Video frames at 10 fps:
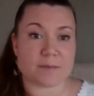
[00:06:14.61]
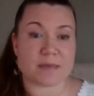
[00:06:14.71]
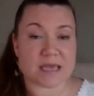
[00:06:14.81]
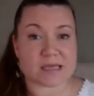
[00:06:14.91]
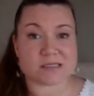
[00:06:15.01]

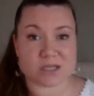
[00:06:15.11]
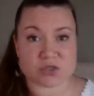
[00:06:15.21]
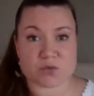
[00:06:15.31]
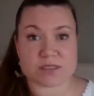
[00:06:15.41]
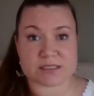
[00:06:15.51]
being in
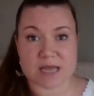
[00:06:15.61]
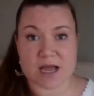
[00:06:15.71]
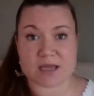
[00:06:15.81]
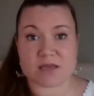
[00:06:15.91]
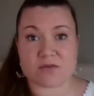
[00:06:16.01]
touch with
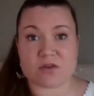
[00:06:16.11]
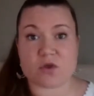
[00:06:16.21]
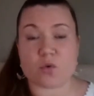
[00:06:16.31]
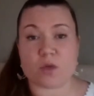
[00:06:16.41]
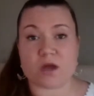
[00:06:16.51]
SOC even
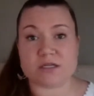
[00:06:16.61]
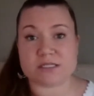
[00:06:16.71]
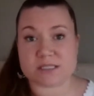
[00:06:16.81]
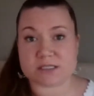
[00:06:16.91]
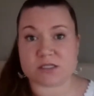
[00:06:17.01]
though we are
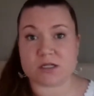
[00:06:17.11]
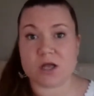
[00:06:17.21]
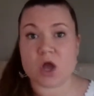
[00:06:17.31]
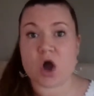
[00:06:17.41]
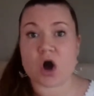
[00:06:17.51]
still
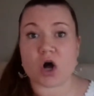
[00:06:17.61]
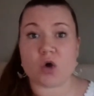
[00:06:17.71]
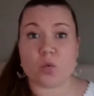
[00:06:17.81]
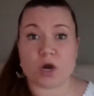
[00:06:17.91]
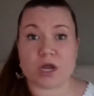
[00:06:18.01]

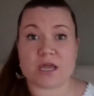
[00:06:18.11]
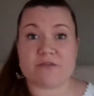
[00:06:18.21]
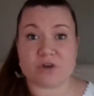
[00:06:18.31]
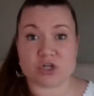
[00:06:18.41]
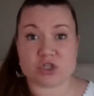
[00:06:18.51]
all working
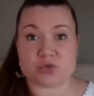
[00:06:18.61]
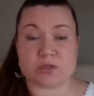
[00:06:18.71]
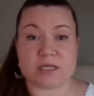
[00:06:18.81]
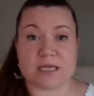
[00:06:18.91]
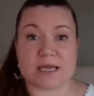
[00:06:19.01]

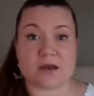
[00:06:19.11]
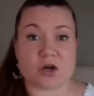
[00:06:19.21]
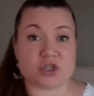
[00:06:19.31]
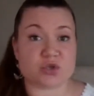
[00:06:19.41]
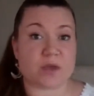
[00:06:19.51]
virtually and
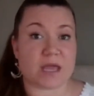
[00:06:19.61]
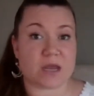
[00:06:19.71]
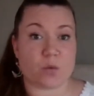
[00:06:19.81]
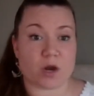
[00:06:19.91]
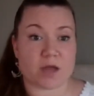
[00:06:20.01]
aren't doing
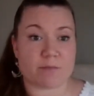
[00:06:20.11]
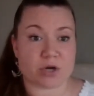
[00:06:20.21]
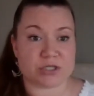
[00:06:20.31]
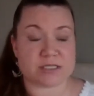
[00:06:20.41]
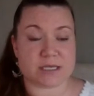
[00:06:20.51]
any work in
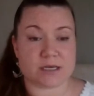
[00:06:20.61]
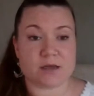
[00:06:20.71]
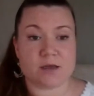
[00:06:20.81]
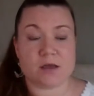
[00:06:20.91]
person.